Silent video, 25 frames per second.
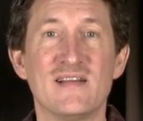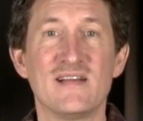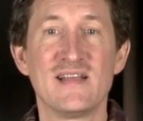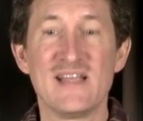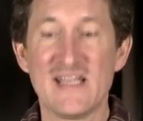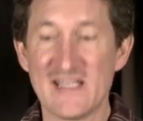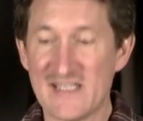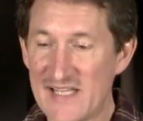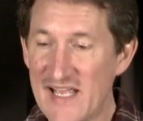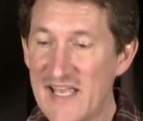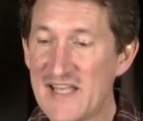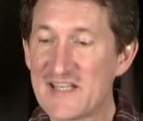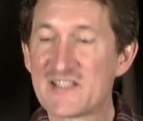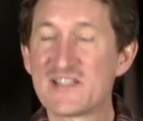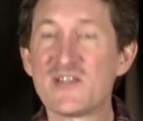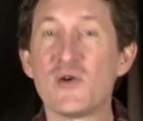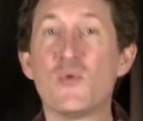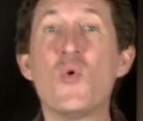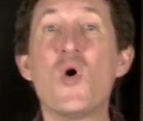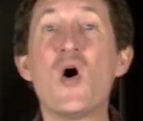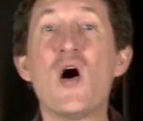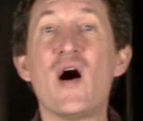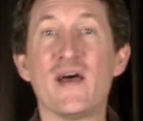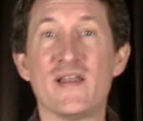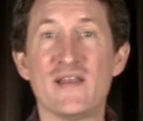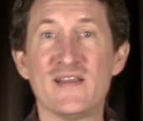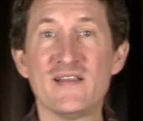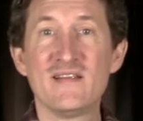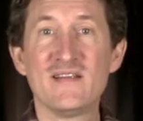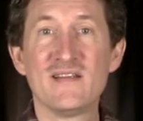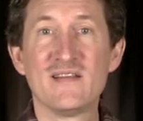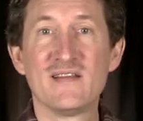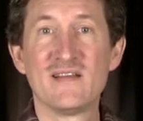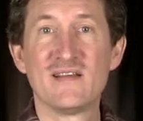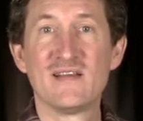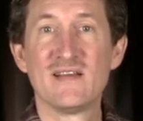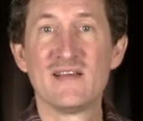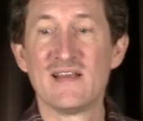He takes the one,
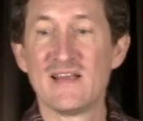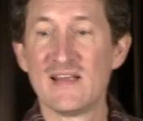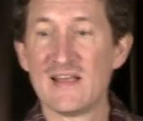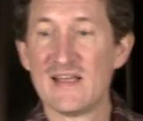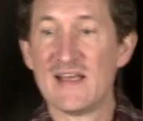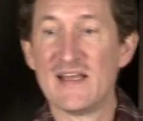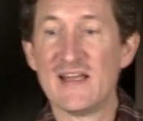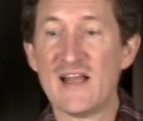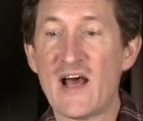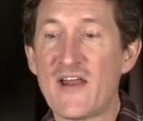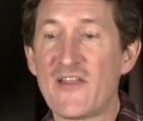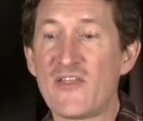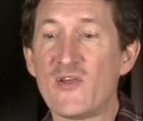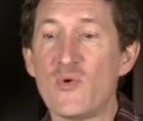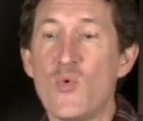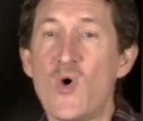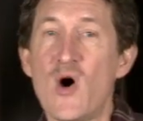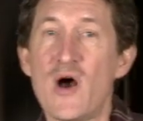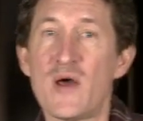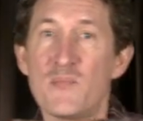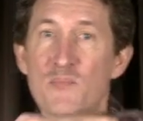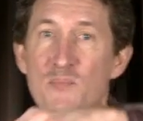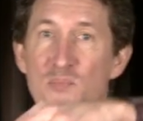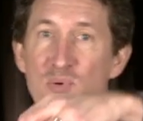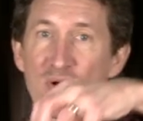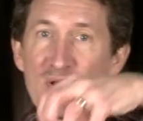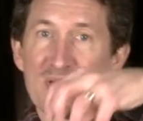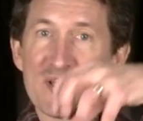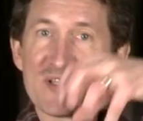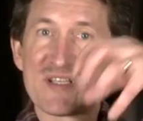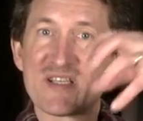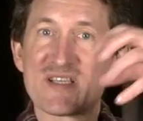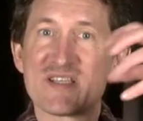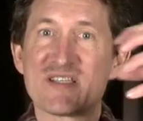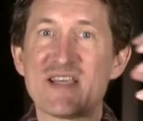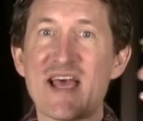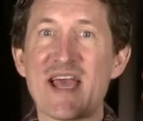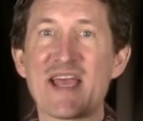and out of the one
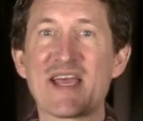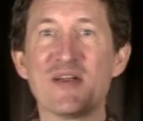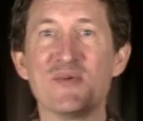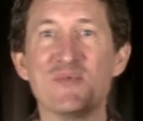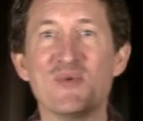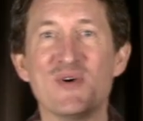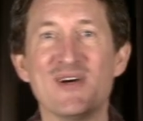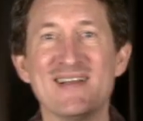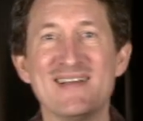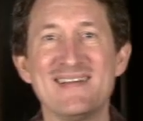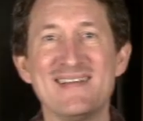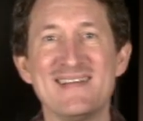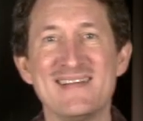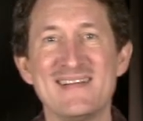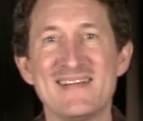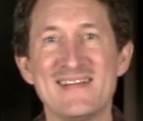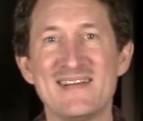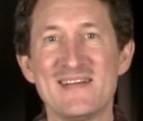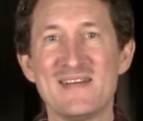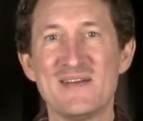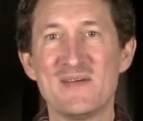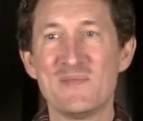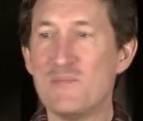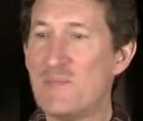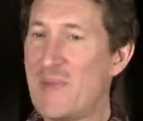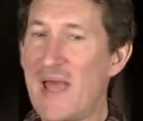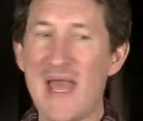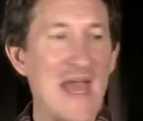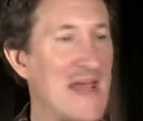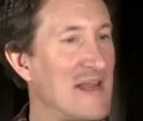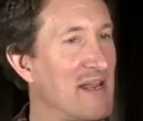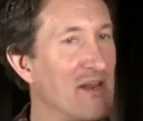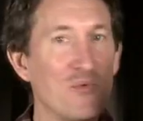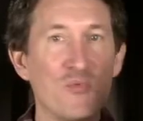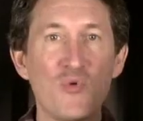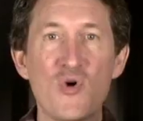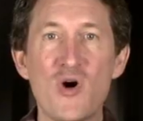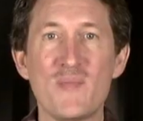pulls a second one, man
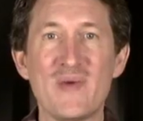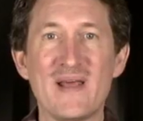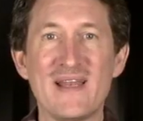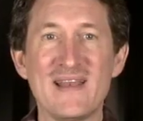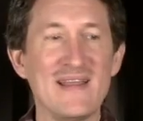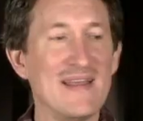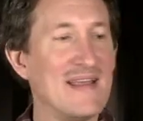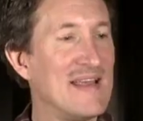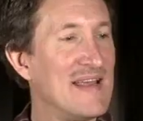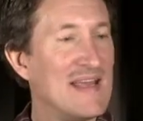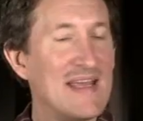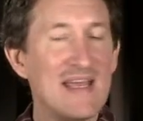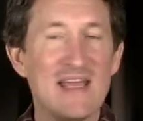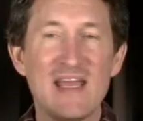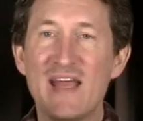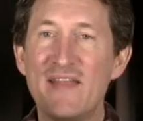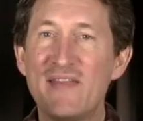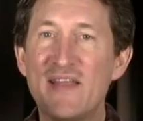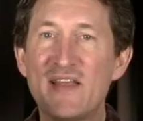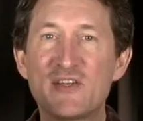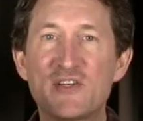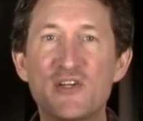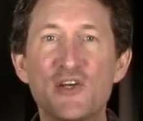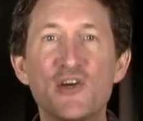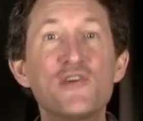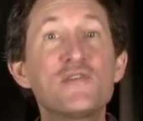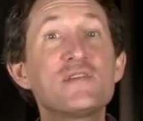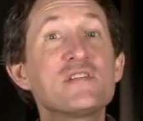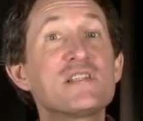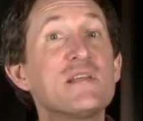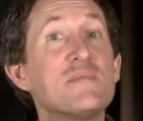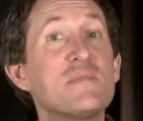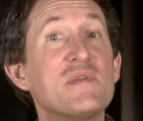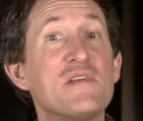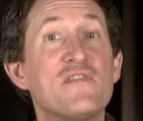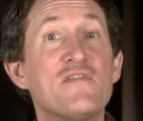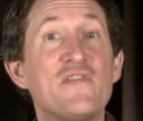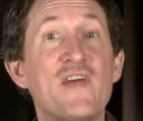and woman, and then turns
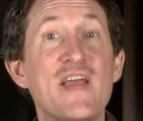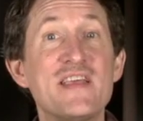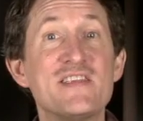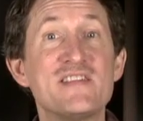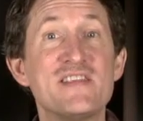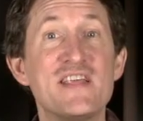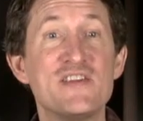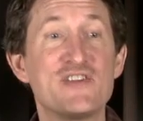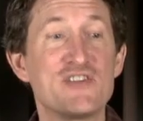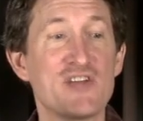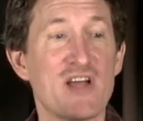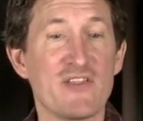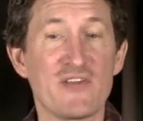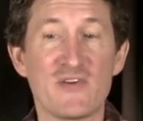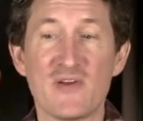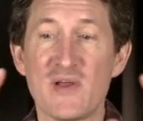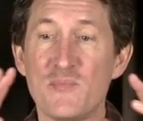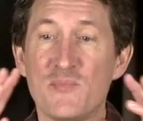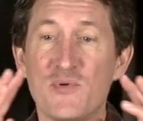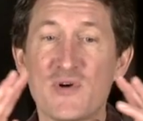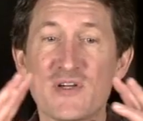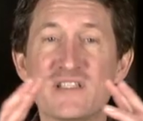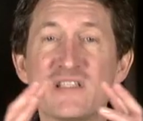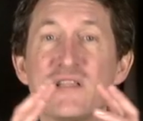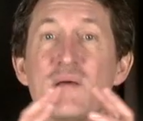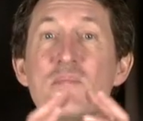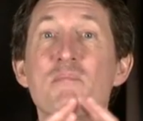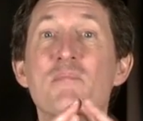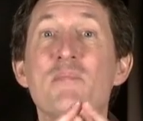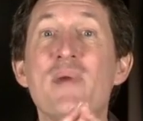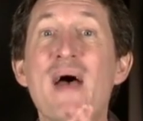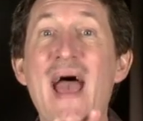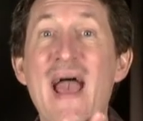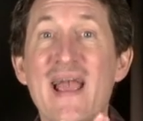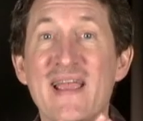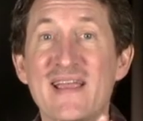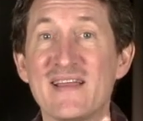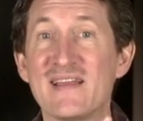them to face each other and puts them
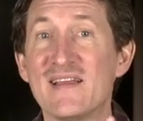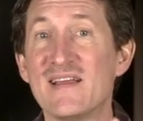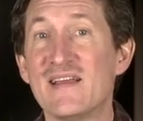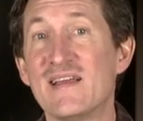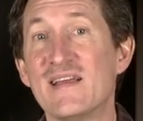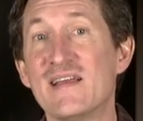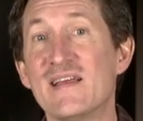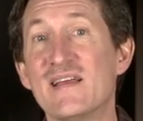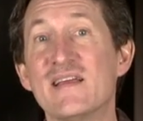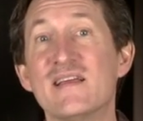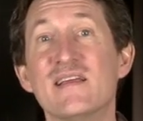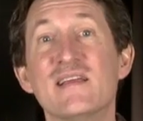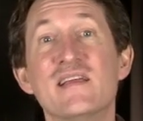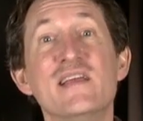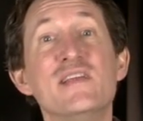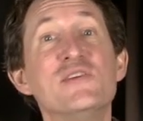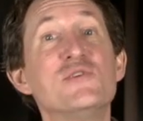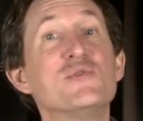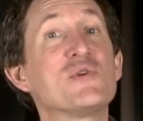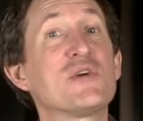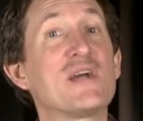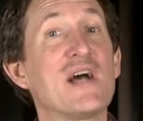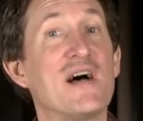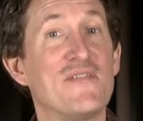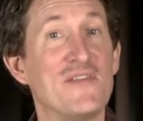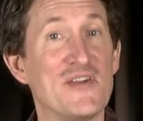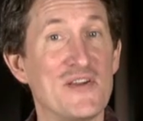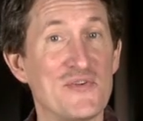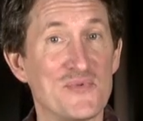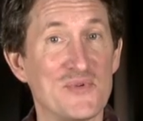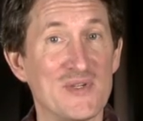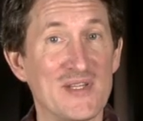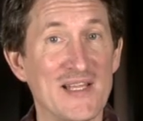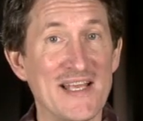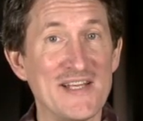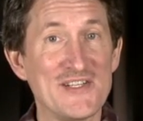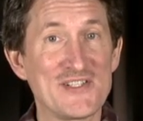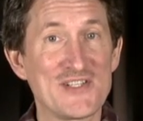back into covenant
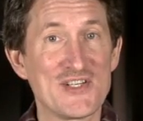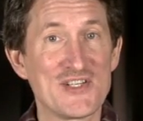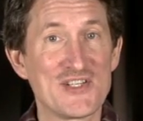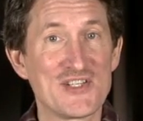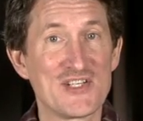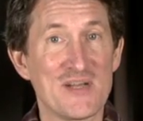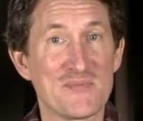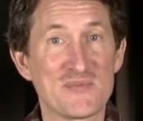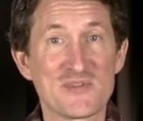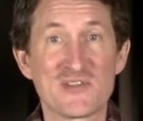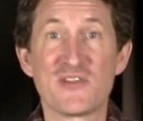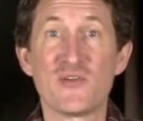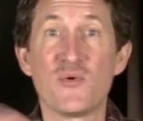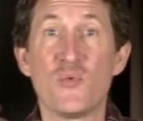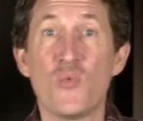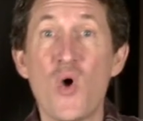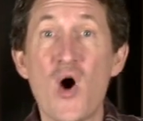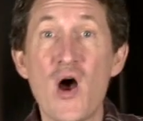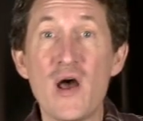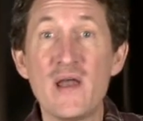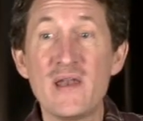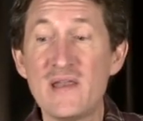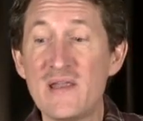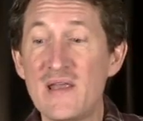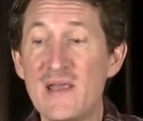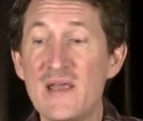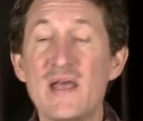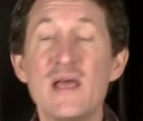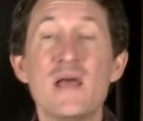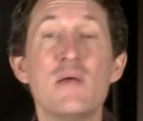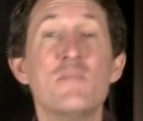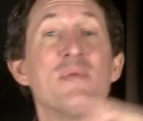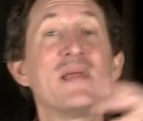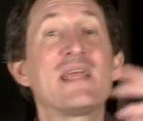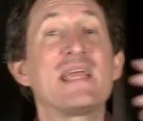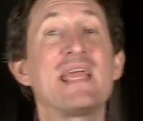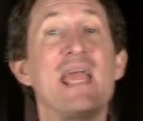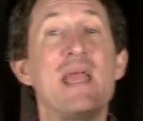relationship. So the one
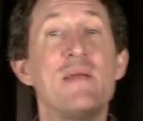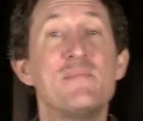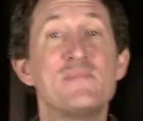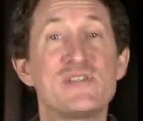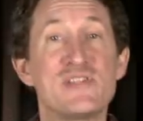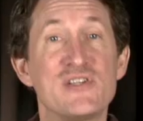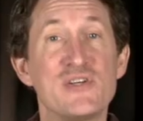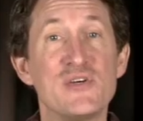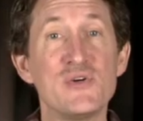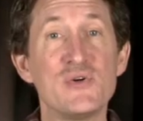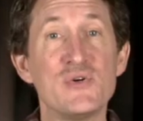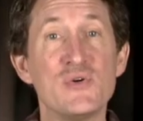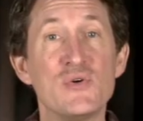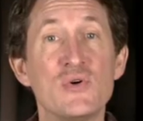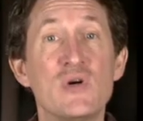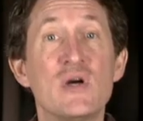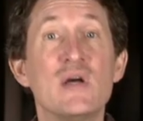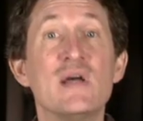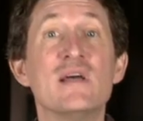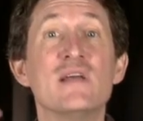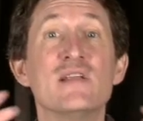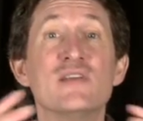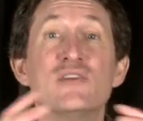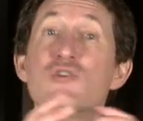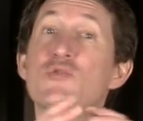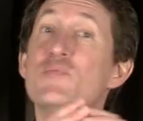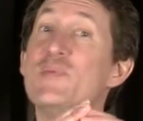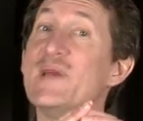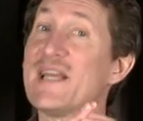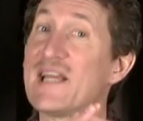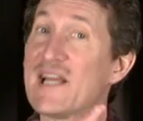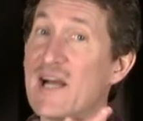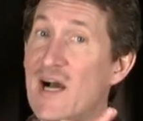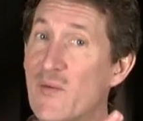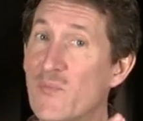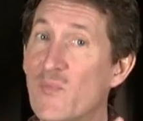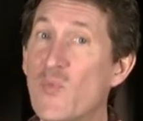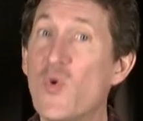became two to
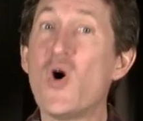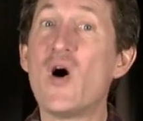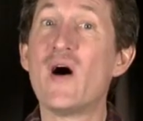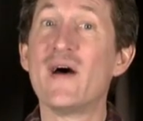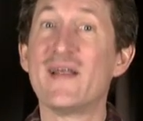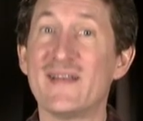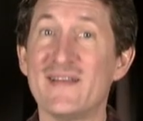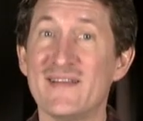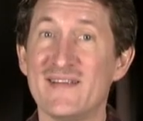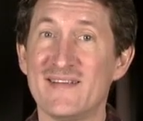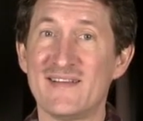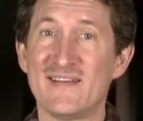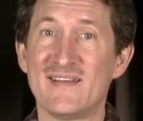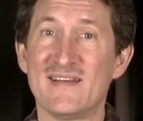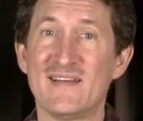become one.